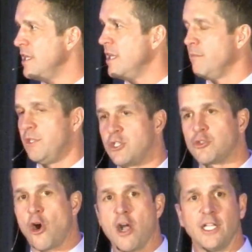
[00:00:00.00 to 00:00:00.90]
Be
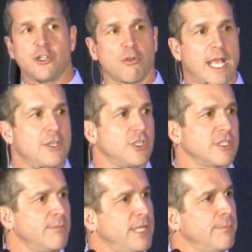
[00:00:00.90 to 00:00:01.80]
strong and courageous
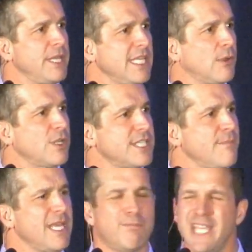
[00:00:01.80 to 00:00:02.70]
and be obedient. What does that
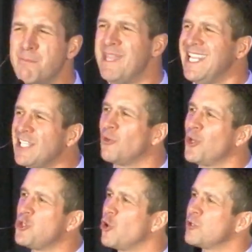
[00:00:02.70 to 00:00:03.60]
mean? Be obedient to
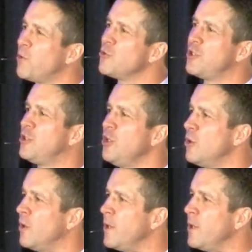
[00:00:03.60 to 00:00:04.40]
what you're supposed to do.